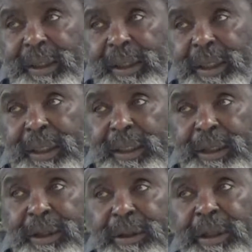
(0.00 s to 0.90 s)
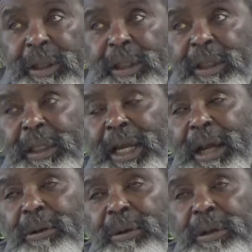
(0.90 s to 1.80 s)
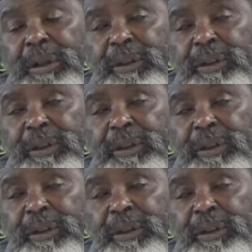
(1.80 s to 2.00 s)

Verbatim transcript: had a dirty little coward that